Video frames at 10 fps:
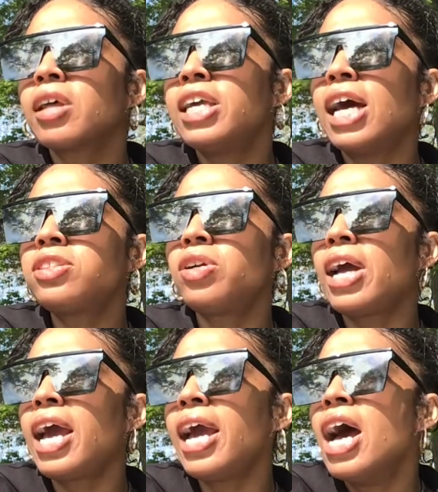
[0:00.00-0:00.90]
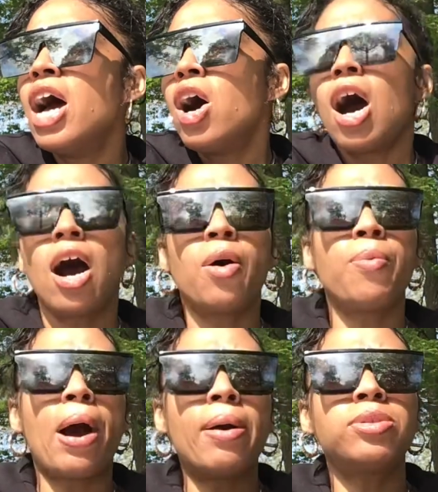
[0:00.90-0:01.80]
Yesterday, I
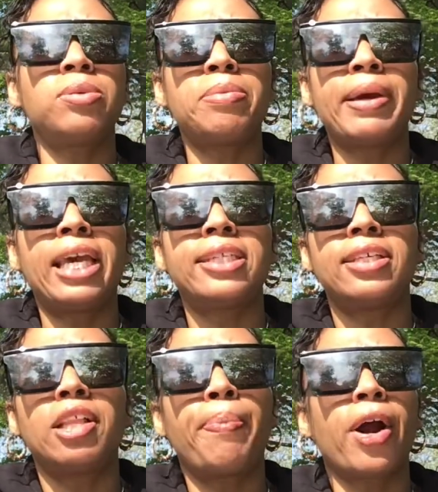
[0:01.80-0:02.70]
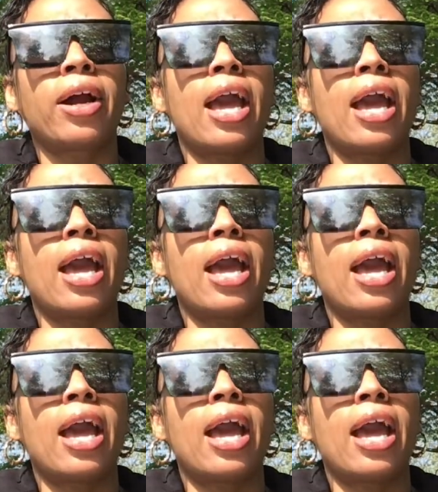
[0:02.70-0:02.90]
was with my kids at the park.